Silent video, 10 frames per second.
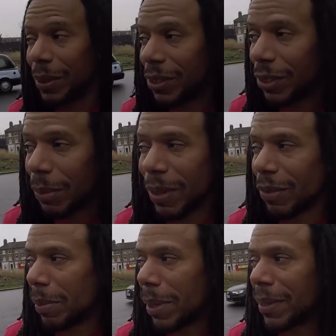which is a bit of a
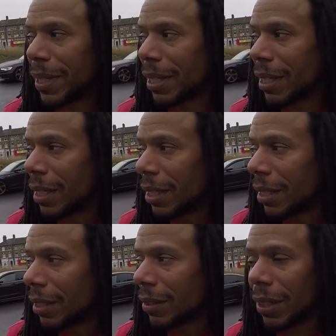bummer.
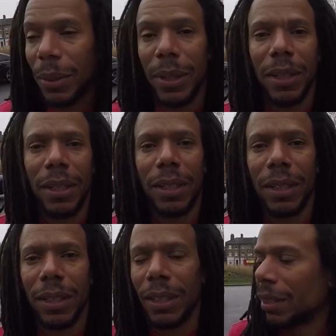So uh,
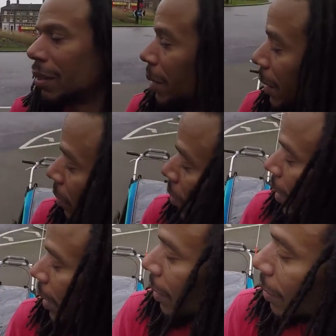he's
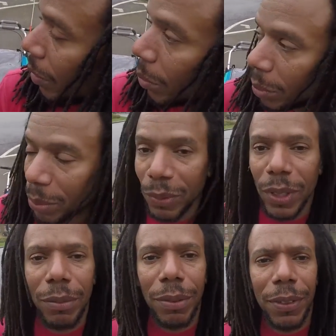alright, he's in the waterproof
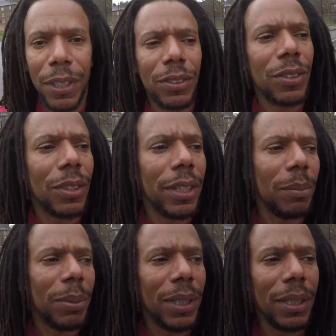cover fast asleep.
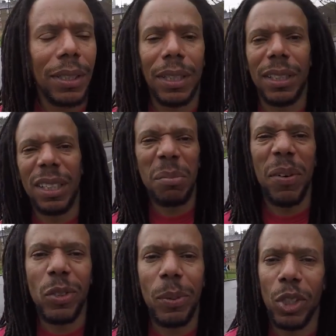But I didn't even
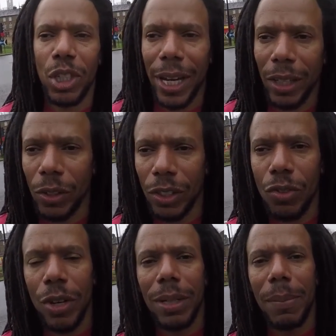bother to put a jacket on. It's
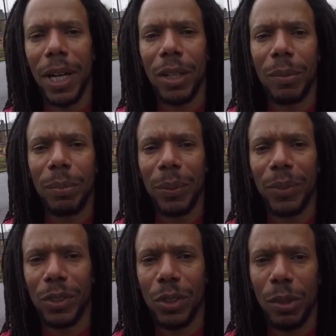really mild, but we've
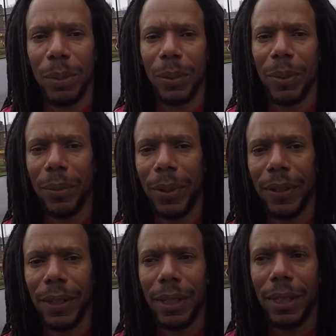just got a bit of wet
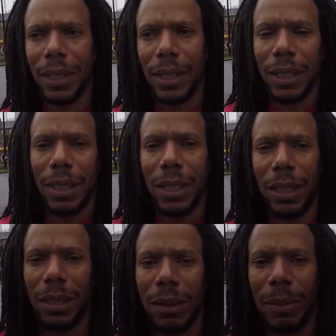weather. Yeah,
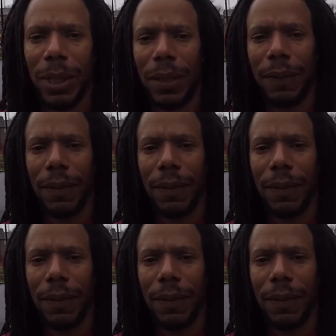but